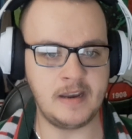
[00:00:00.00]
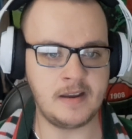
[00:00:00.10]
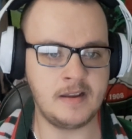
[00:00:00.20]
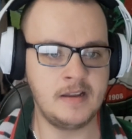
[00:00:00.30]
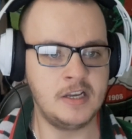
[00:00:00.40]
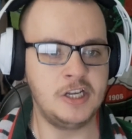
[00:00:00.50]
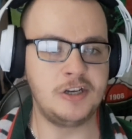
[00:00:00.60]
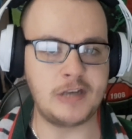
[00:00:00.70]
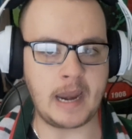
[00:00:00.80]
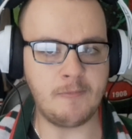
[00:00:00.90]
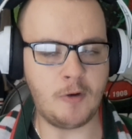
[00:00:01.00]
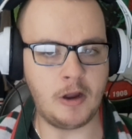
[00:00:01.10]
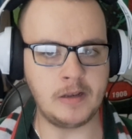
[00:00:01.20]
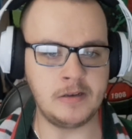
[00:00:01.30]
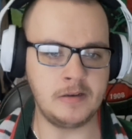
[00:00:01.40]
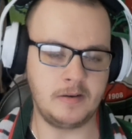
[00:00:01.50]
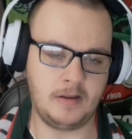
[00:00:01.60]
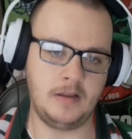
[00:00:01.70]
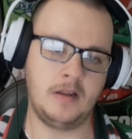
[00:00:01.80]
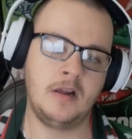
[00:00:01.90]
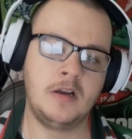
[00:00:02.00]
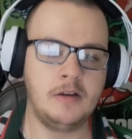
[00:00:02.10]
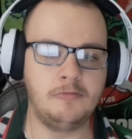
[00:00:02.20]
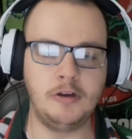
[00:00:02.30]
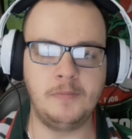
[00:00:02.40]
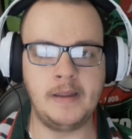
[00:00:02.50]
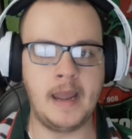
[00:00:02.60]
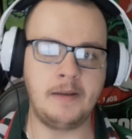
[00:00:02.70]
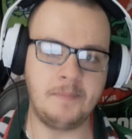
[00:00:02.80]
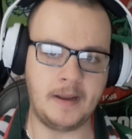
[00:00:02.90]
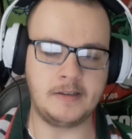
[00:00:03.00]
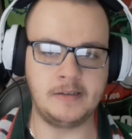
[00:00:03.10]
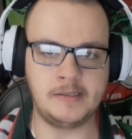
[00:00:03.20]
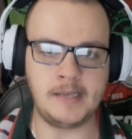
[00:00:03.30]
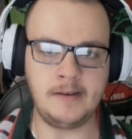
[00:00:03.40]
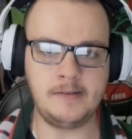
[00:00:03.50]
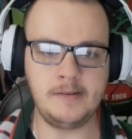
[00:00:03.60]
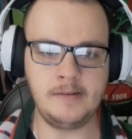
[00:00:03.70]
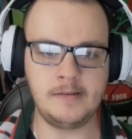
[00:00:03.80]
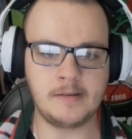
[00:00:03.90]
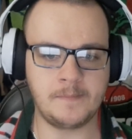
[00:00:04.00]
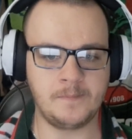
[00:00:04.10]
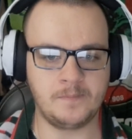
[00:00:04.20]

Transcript: now, Jack Whiten will be heading back to the centres